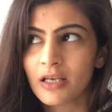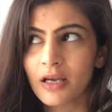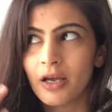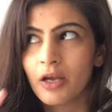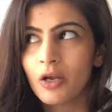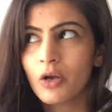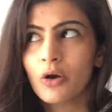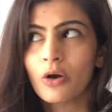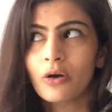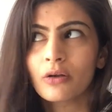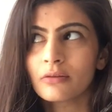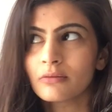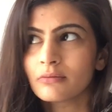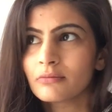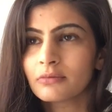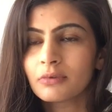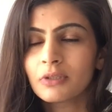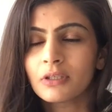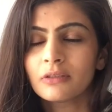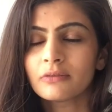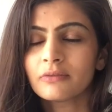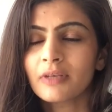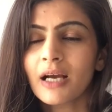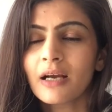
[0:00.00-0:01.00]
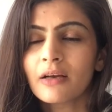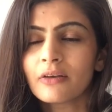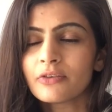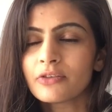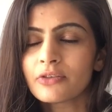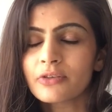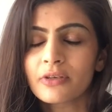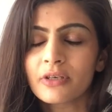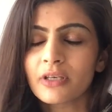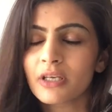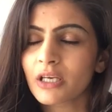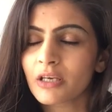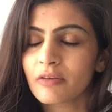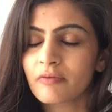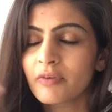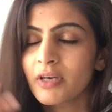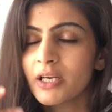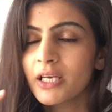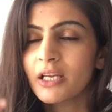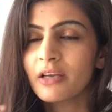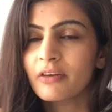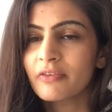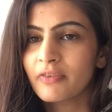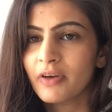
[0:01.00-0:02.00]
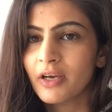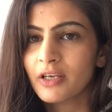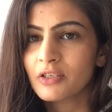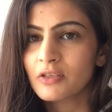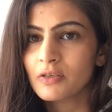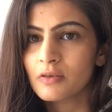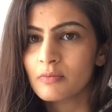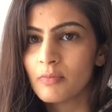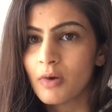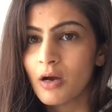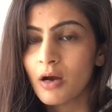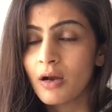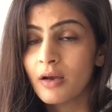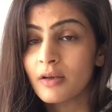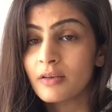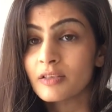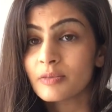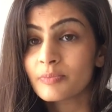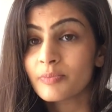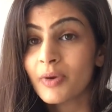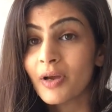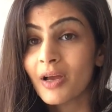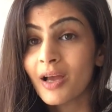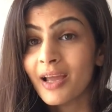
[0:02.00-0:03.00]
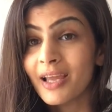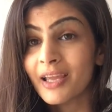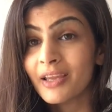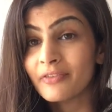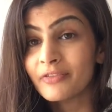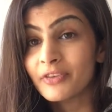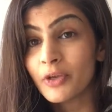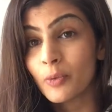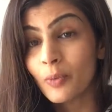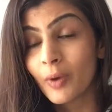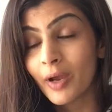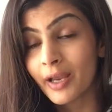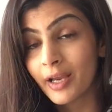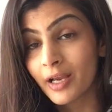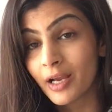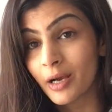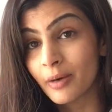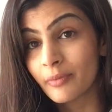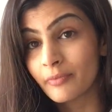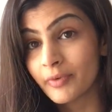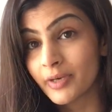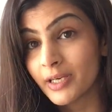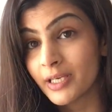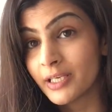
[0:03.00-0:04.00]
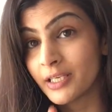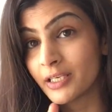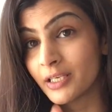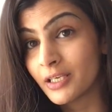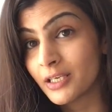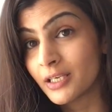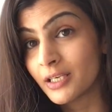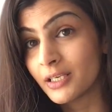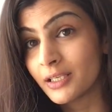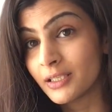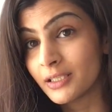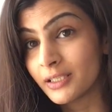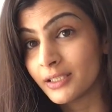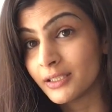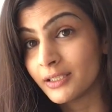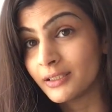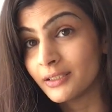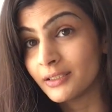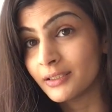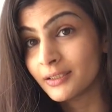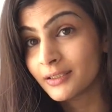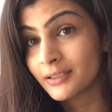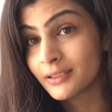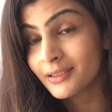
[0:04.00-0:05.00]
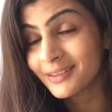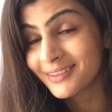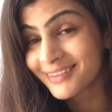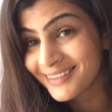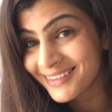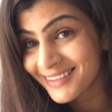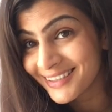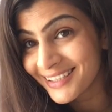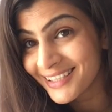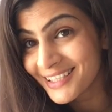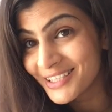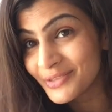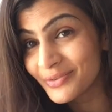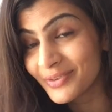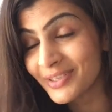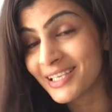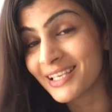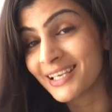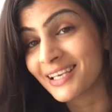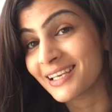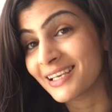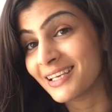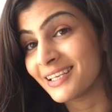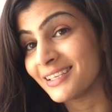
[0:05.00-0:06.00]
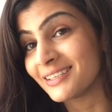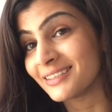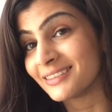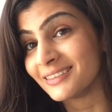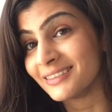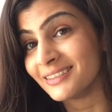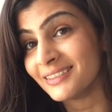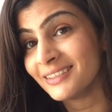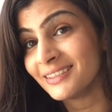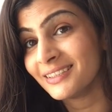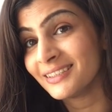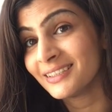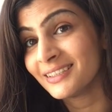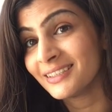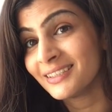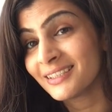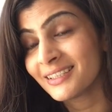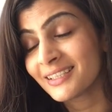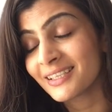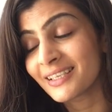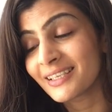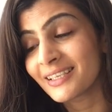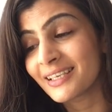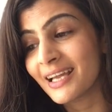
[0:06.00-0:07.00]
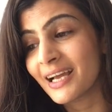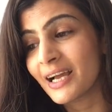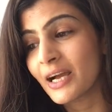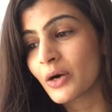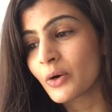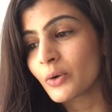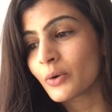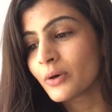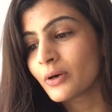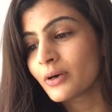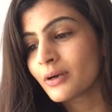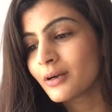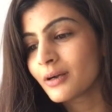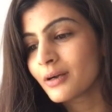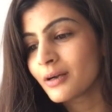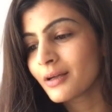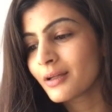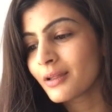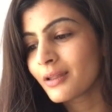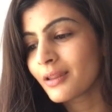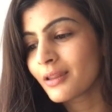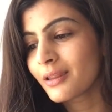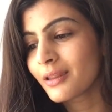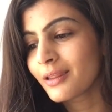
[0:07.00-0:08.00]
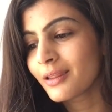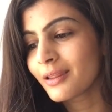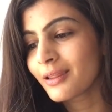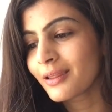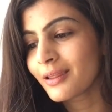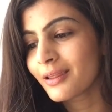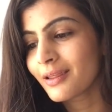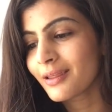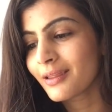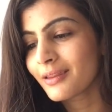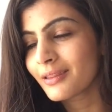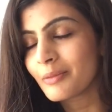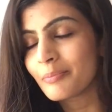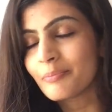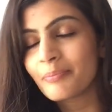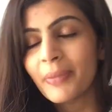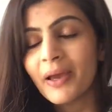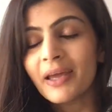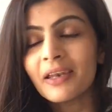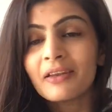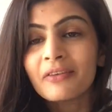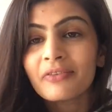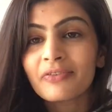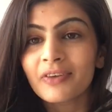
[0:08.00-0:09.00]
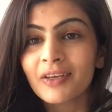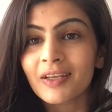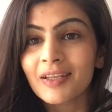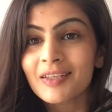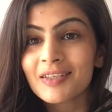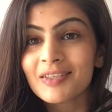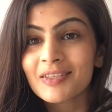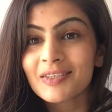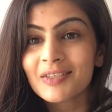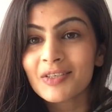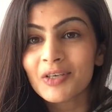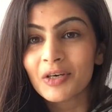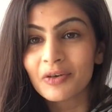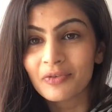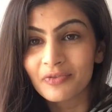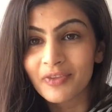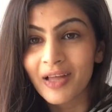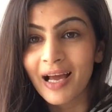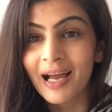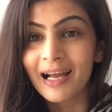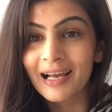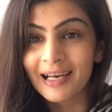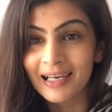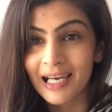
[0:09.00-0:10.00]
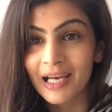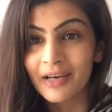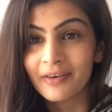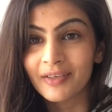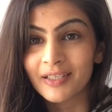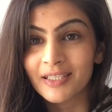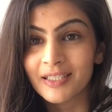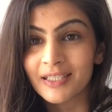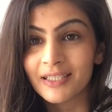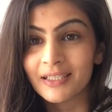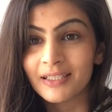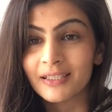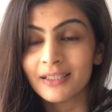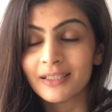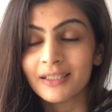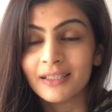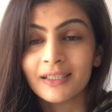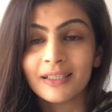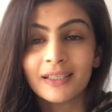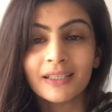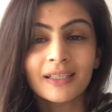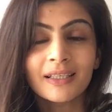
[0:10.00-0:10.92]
going on around you and it can really affect your mind. But if you wake up really early, it's really clear. Now, the benefits of that clarity